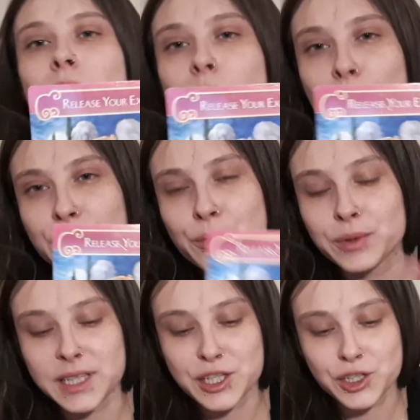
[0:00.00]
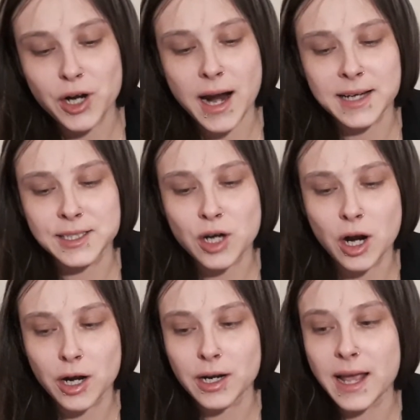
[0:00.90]
with the Release Your Ex
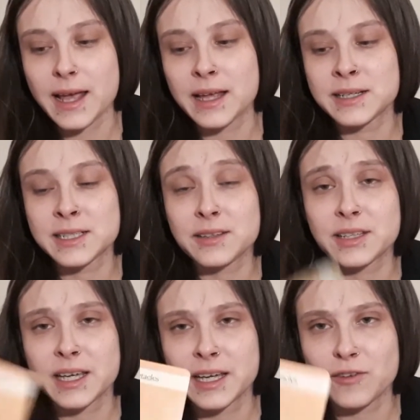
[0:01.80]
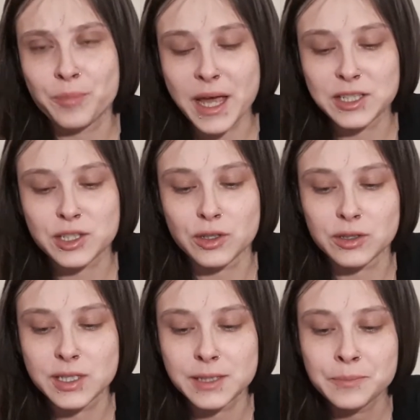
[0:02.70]
card and the King of
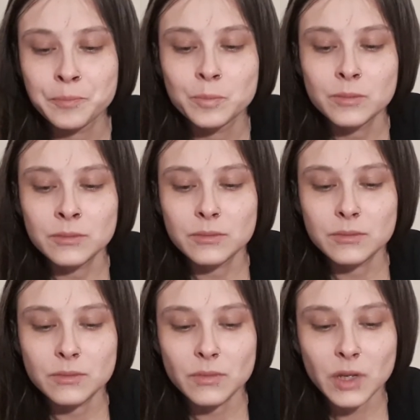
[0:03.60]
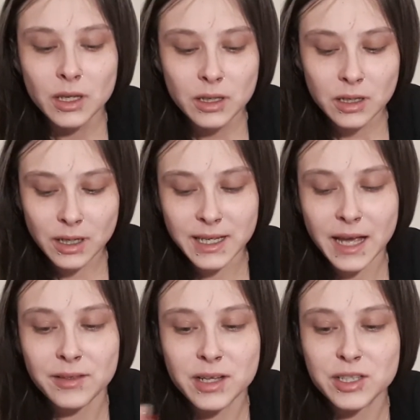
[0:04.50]
Pentacles,
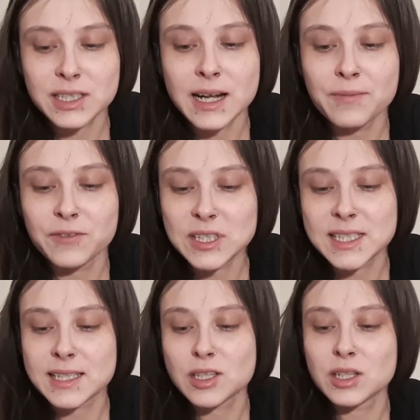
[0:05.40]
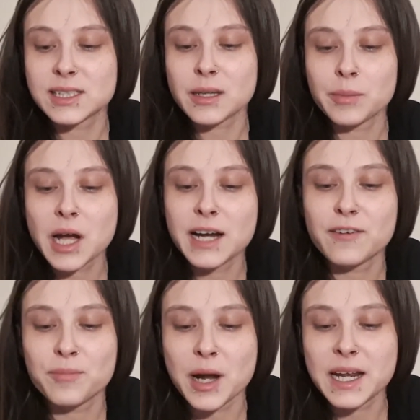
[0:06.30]
again, there's an emphasis on some kind
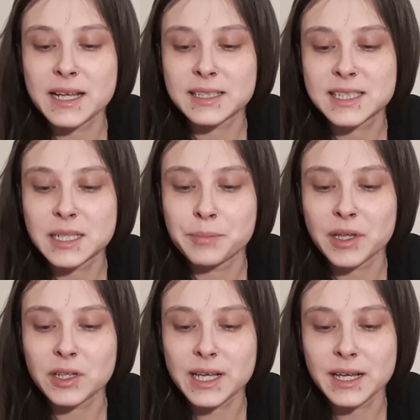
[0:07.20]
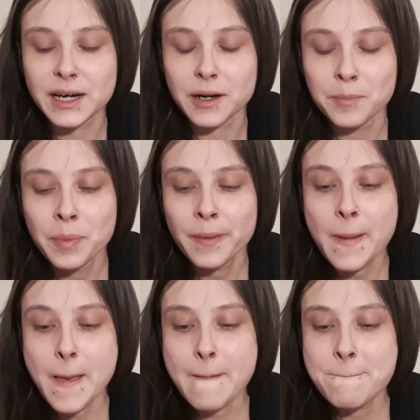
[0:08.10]
of money and stability here.
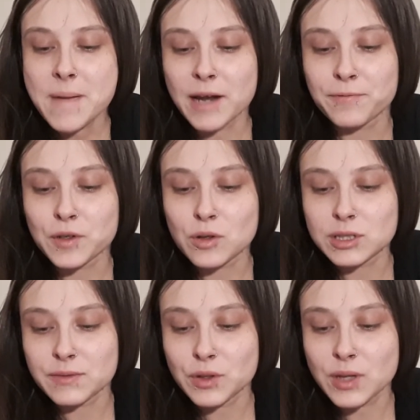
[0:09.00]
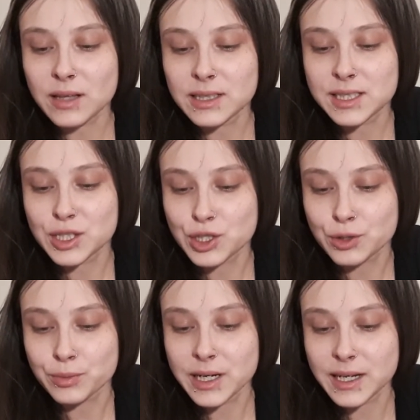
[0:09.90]
And for those of you that listen
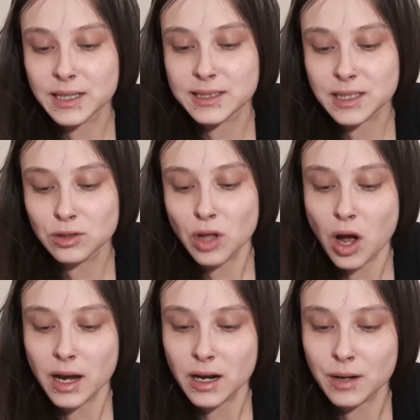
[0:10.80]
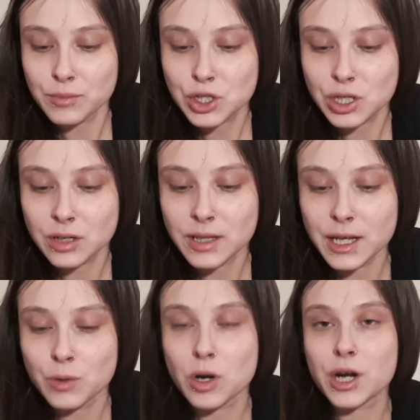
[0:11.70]
to readings a lot, I'm sure
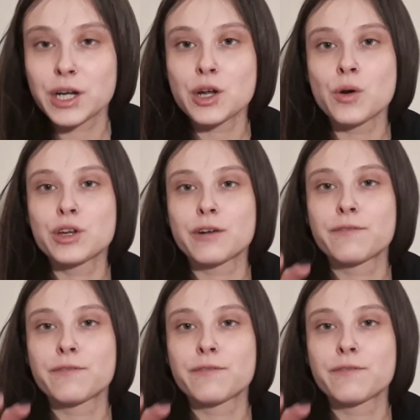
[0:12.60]
that you already know your